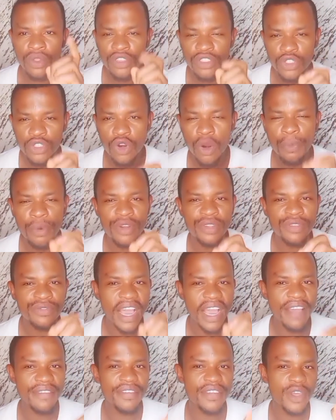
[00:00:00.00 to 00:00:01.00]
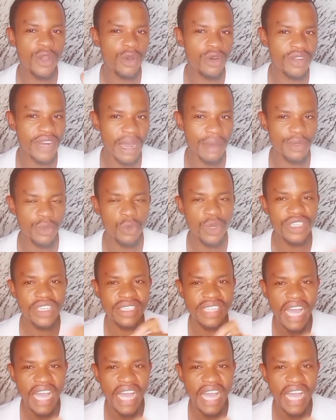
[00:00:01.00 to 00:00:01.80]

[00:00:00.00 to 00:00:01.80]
0.5 kilograms, which is